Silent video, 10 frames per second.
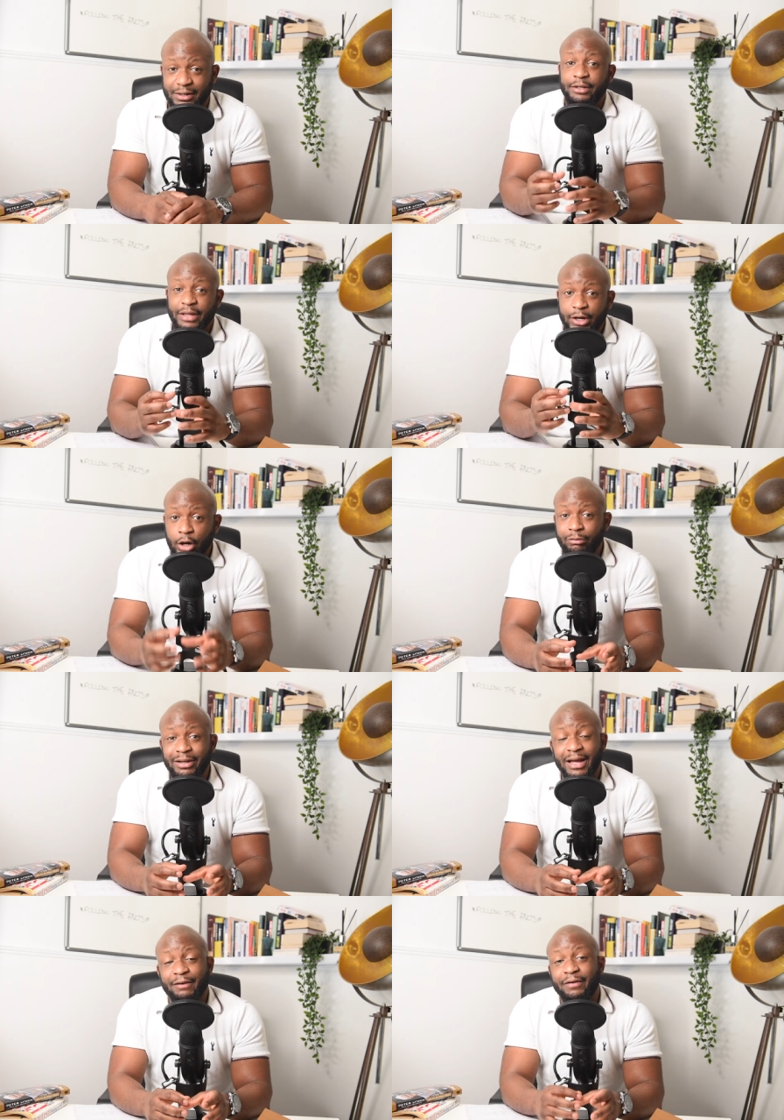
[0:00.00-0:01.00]
They currently
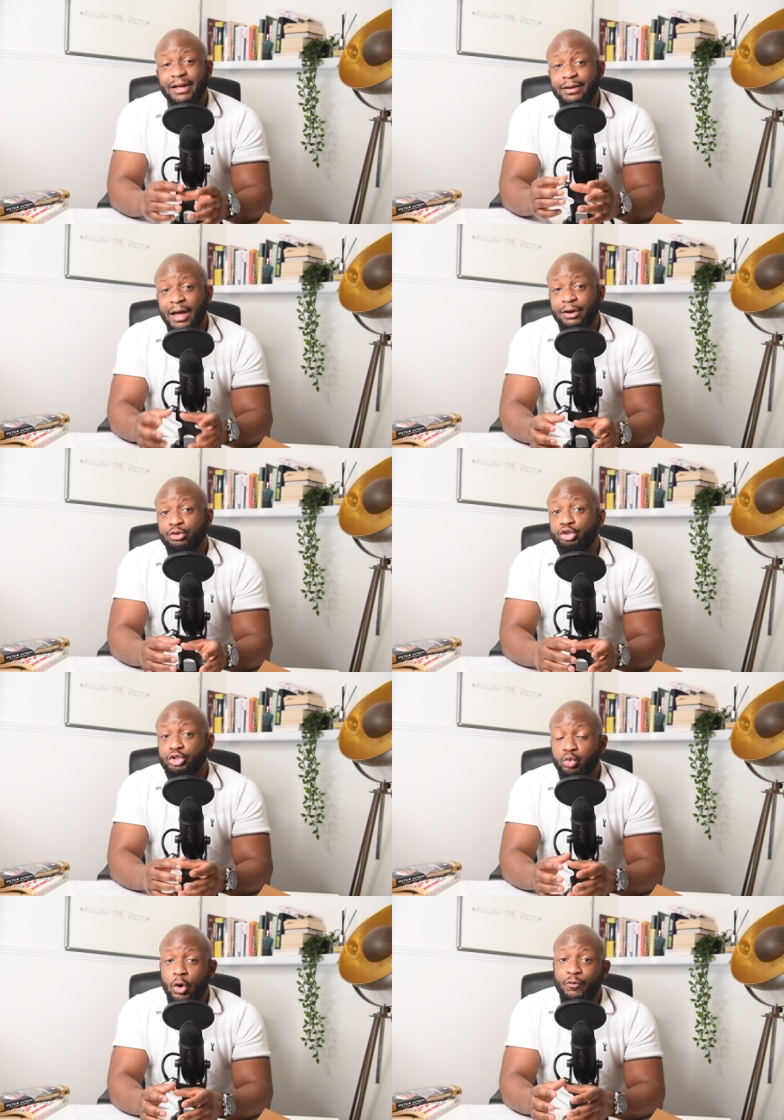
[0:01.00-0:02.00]
have a
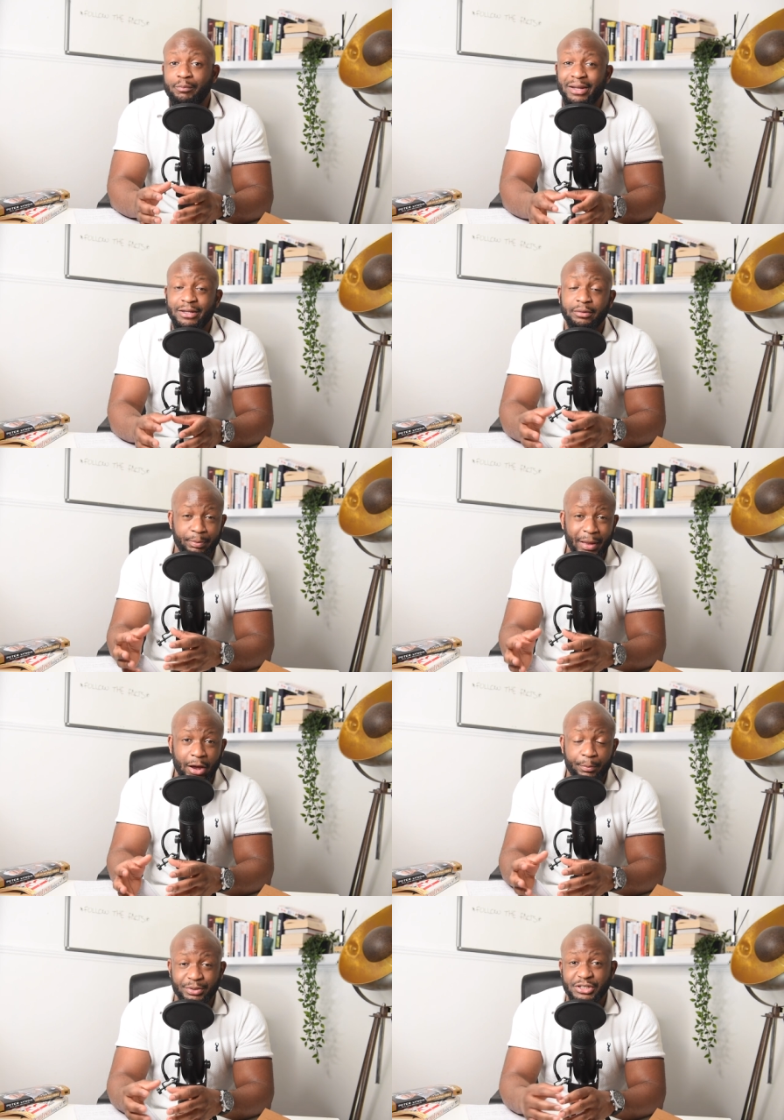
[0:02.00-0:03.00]
912 million
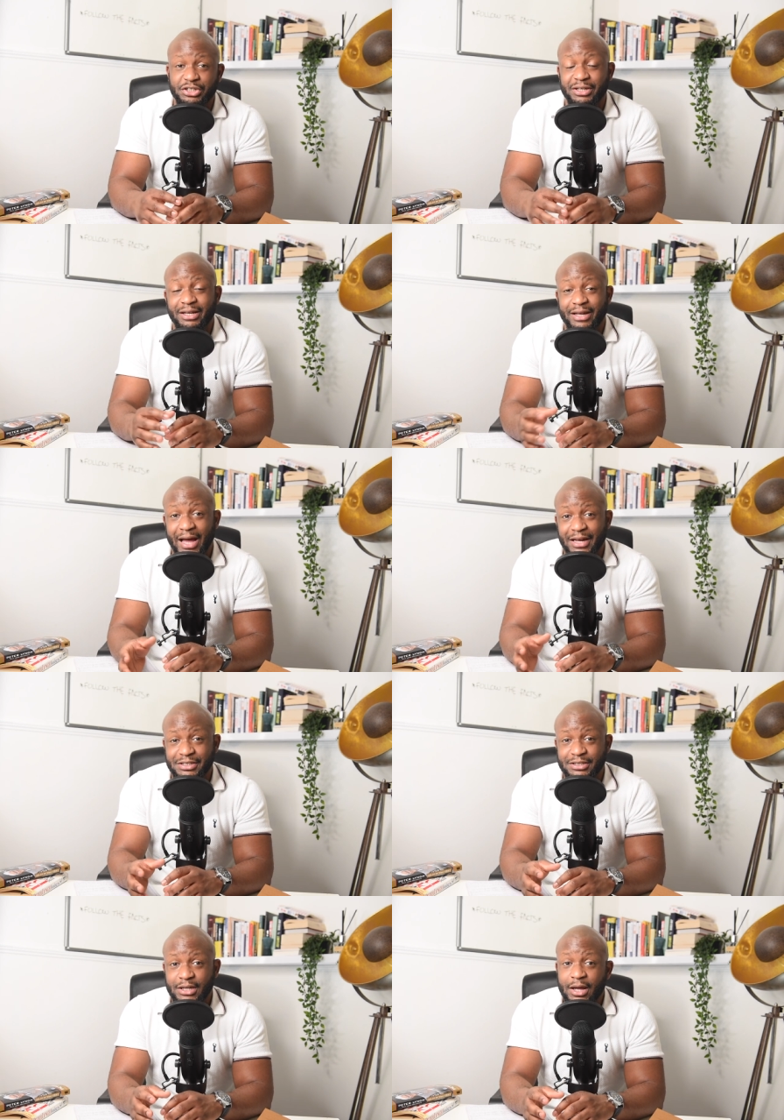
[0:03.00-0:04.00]
pound position in cash